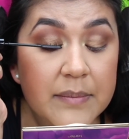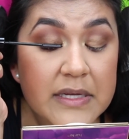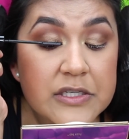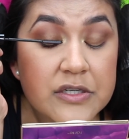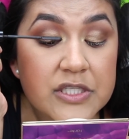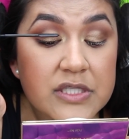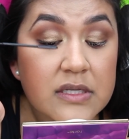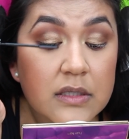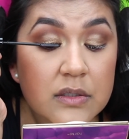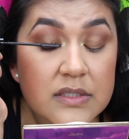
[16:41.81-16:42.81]
Make sure it's just
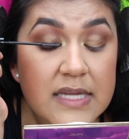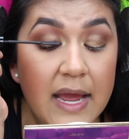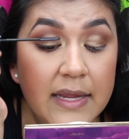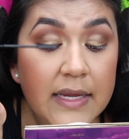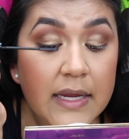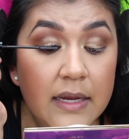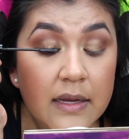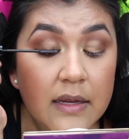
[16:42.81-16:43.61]
a little tacky.